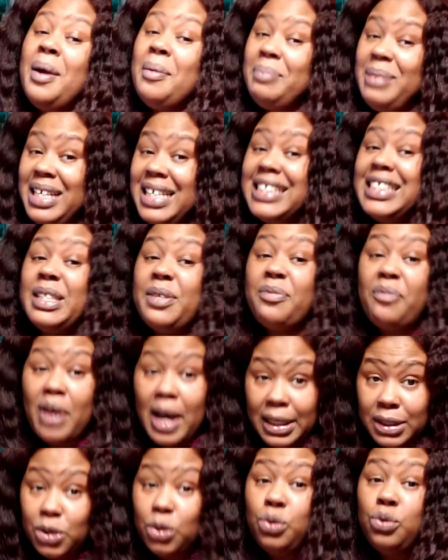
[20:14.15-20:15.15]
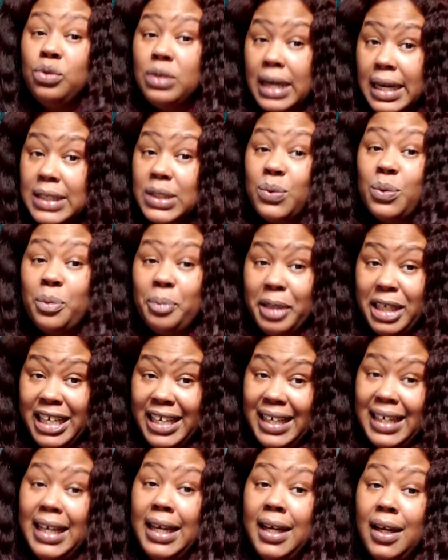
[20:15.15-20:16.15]
Because if I do, you guys will be
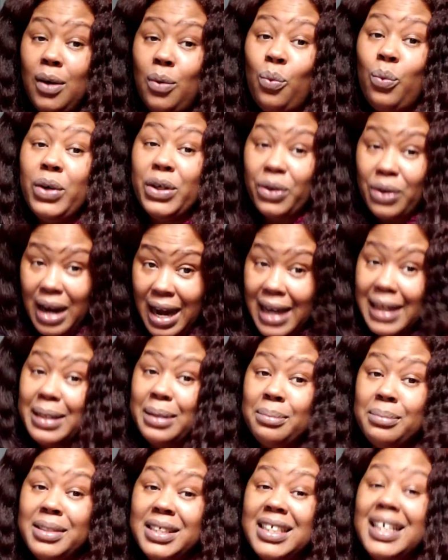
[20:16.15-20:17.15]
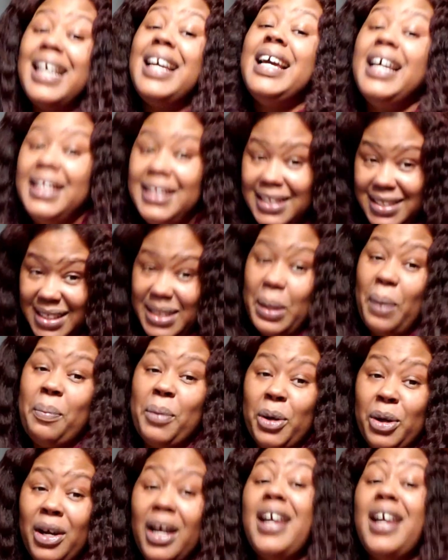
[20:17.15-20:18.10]
getting winter items in the summer,